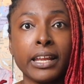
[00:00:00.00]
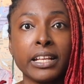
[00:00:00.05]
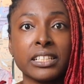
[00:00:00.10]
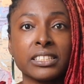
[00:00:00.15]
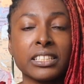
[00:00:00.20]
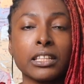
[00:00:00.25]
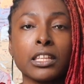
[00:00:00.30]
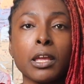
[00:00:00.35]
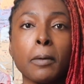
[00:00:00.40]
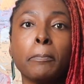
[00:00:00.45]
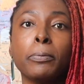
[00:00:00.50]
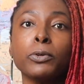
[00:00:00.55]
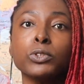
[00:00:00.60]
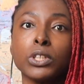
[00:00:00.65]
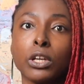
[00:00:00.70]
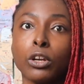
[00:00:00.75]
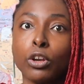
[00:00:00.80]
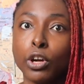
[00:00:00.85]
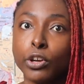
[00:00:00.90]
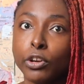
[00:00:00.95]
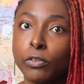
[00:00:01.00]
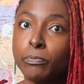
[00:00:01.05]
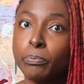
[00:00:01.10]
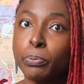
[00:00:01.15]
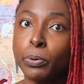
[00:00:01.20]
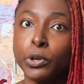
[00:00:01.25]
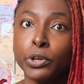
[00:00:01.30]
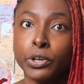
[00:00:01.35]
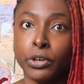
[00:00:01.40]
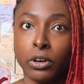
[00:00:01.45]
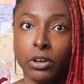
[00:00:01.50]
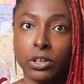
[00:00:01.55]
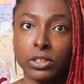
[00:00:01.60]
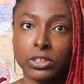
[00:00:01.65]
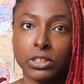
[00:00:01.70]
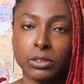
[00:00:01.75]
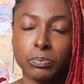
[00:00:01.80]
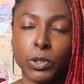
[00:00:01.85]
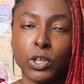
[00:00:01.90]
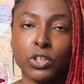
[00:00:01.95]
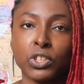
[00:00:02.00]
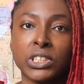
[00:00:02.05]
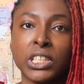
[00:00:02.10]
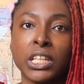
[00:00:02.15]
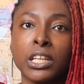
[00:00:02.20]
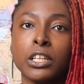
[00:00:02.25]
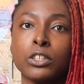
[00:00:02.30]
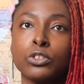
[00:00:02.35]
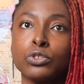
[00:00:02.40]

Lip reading: is that they put a lot of products because they need